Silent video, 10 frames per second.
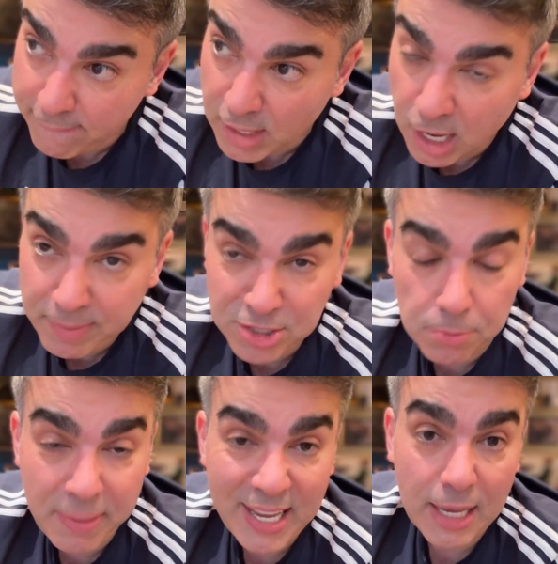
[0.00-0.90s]
I've been to
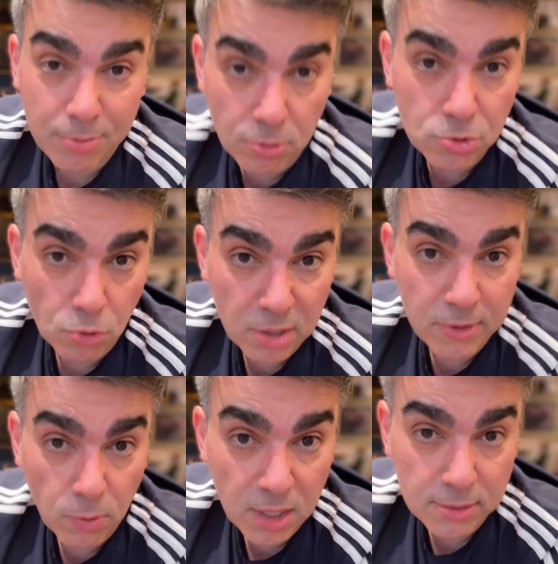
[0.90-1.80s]
big airports all over
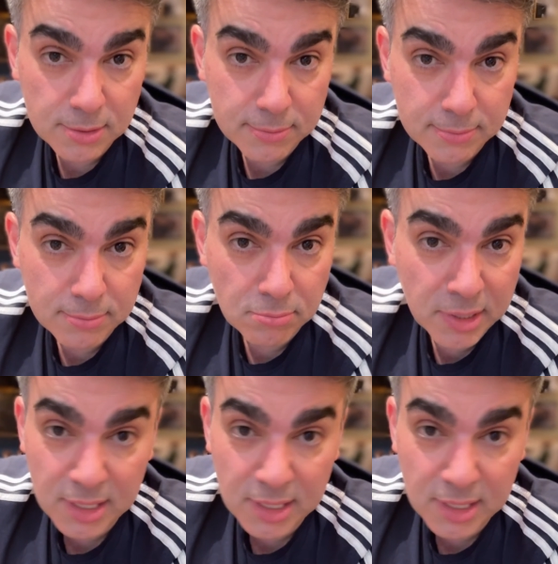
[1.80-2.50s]
the world. It